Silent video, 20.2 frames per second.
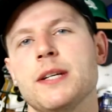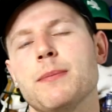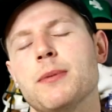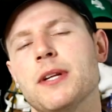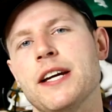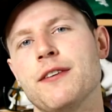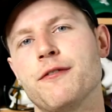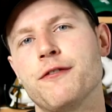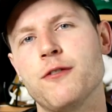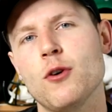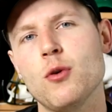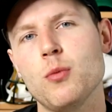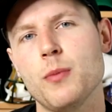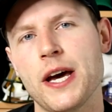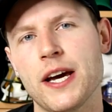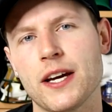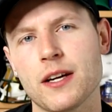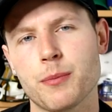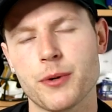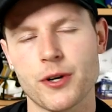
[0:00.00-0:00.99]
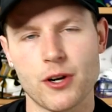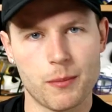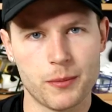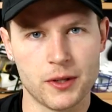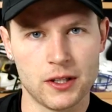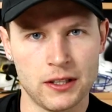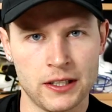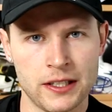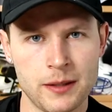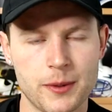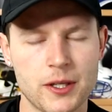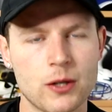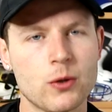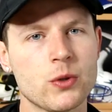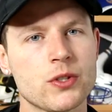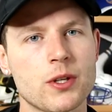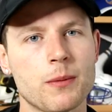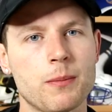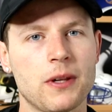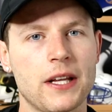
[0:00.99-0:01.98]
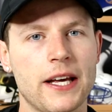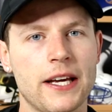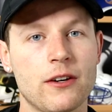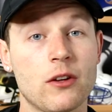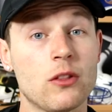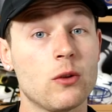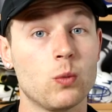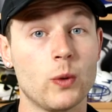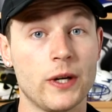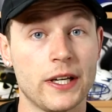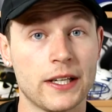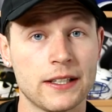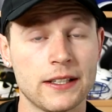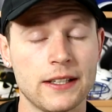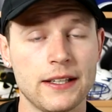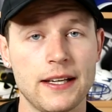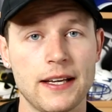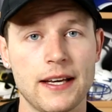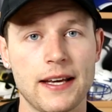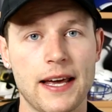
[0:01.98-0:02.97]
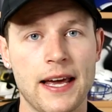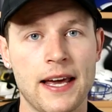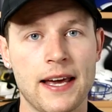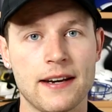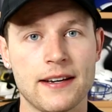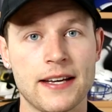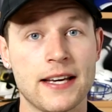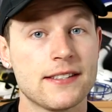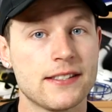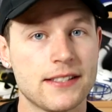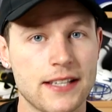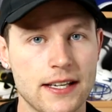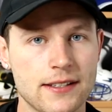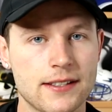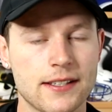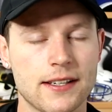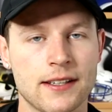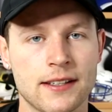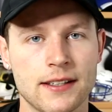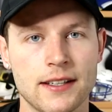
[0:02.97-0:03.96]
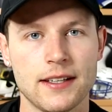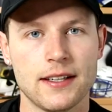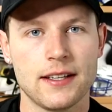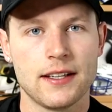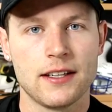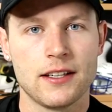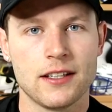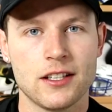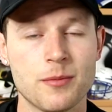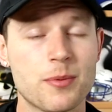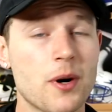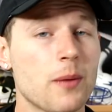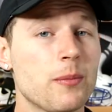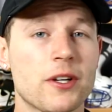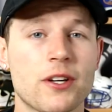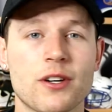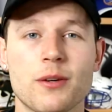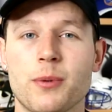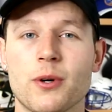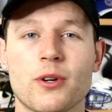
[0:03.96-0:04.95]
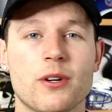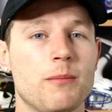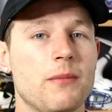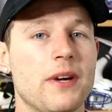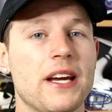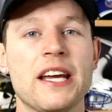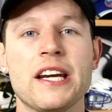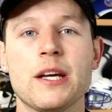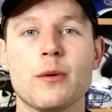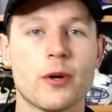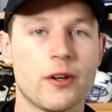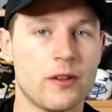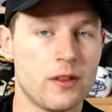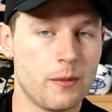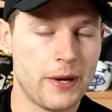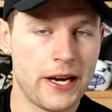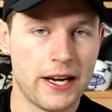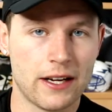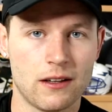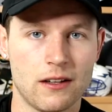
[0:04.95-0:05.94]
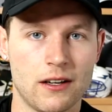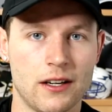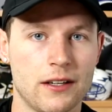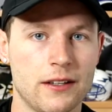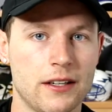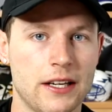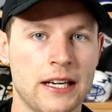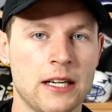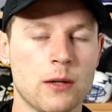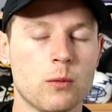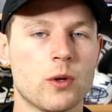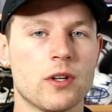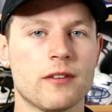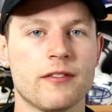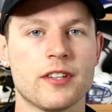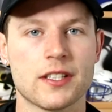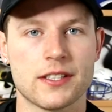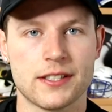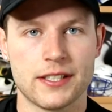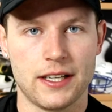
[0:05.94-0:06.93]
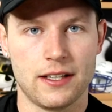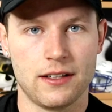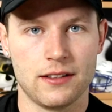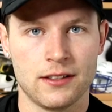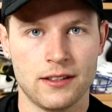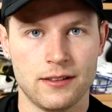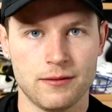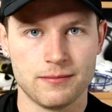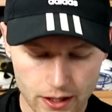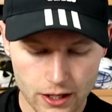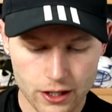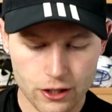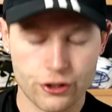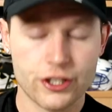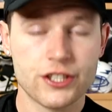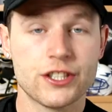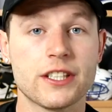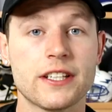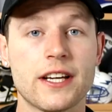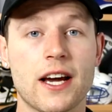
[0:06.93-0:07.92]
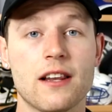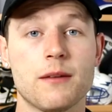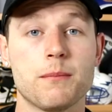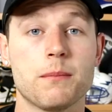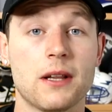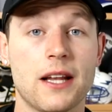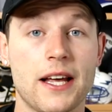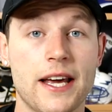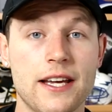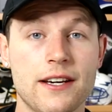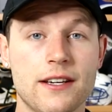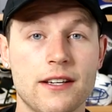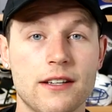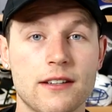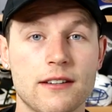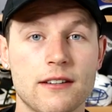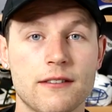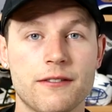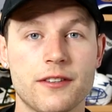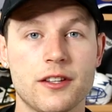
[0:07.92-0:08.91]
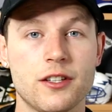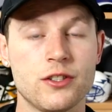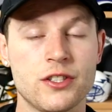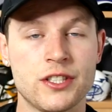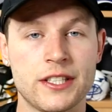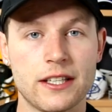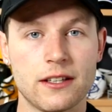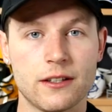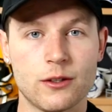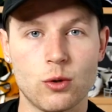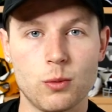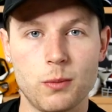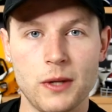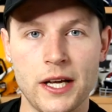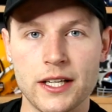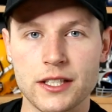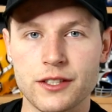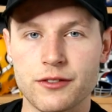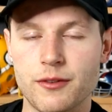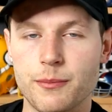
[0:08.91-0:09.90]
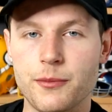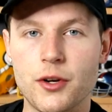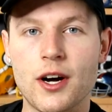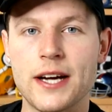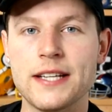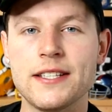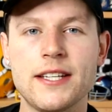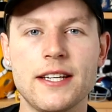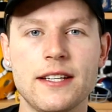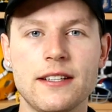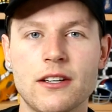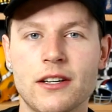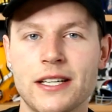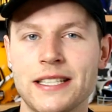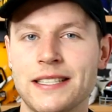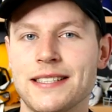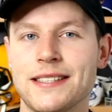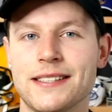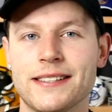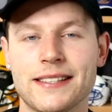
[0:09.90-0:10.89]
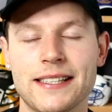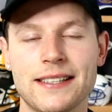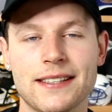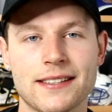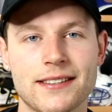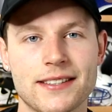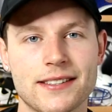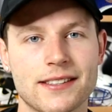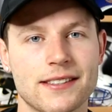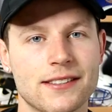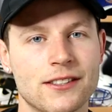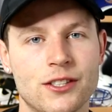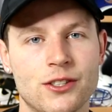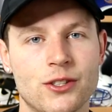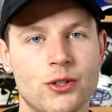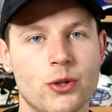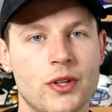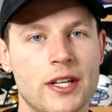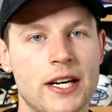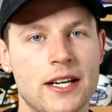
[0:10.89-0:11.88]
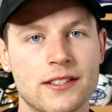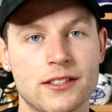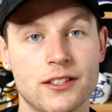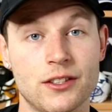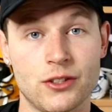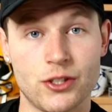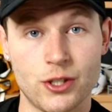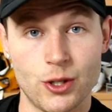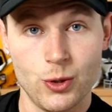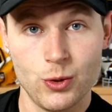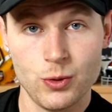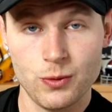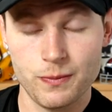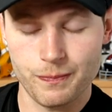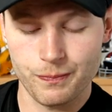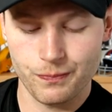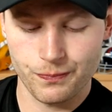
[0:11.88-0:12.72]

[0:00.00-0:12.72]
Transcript: He played fullback predominantly, but he also played on the wing and at centre. You probably could have put him anywhere in the back line and he would have excelled. Christian Cullen played for the New Zealand All Blacks from 1996 to 2002.